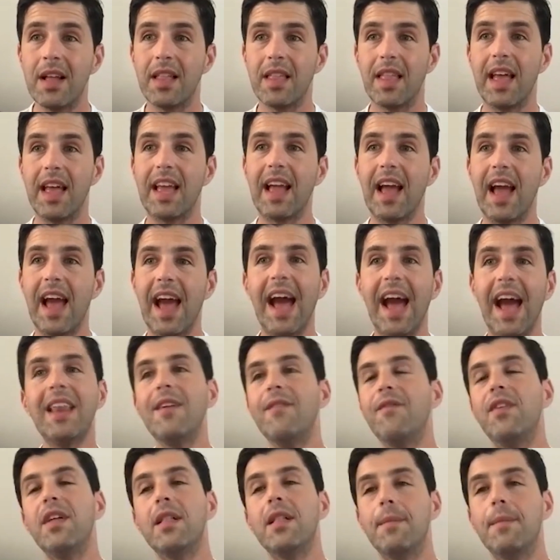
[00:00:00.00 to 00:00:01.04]
Like, how do
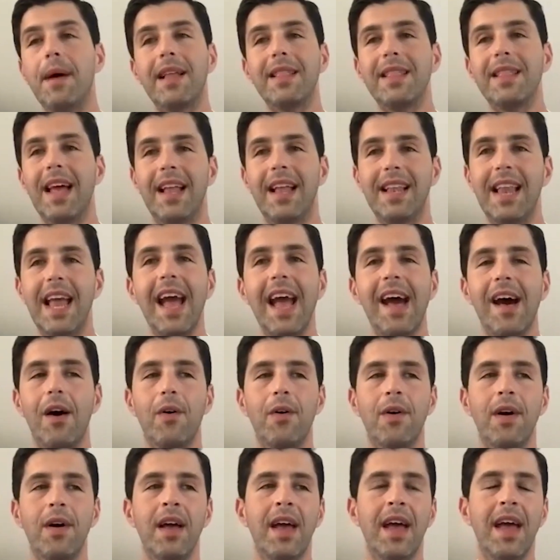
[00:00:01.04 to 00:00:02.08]
you feel about that
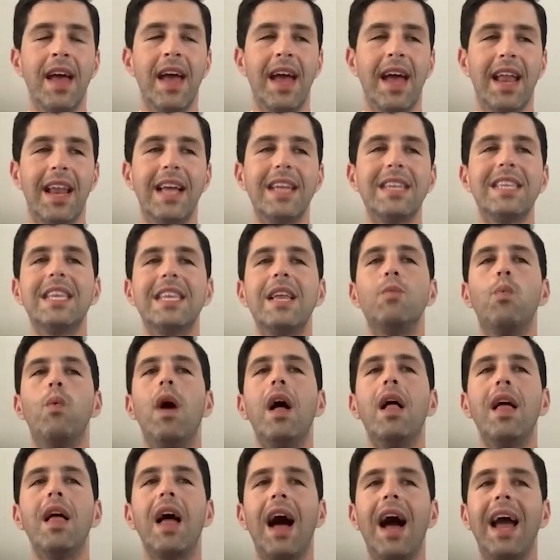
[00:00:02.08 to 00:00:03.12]
now? And I said,
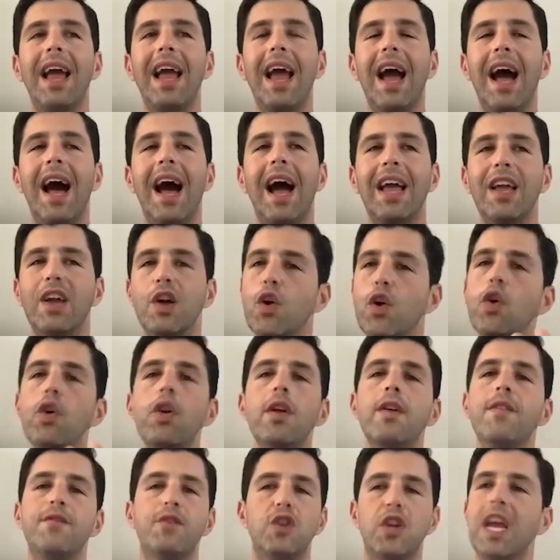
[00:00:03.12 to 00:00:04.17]
well, I
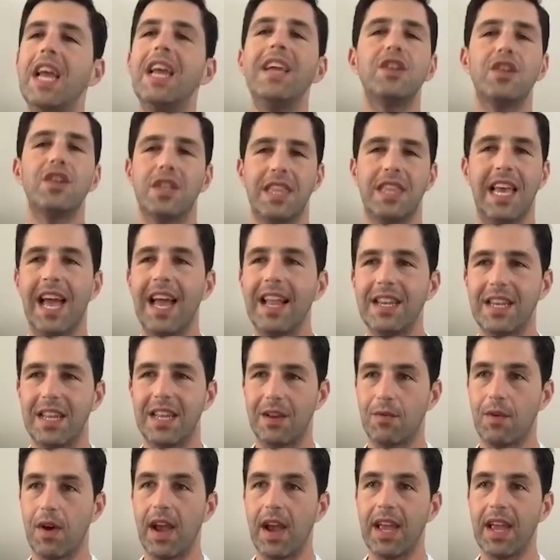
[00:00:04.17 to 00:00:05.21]
could have changed the
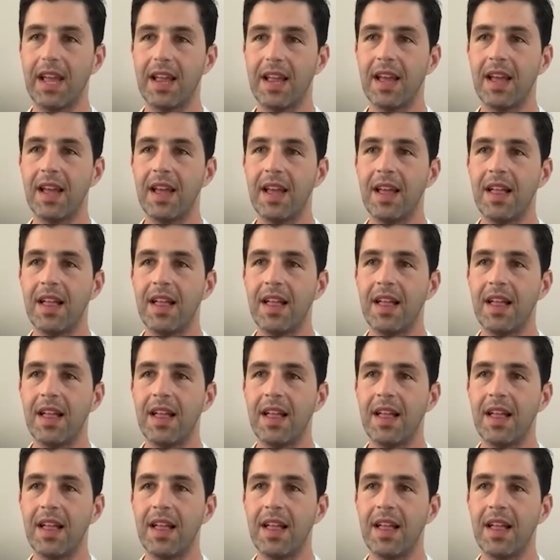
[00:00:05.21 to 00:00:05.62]
ending, right?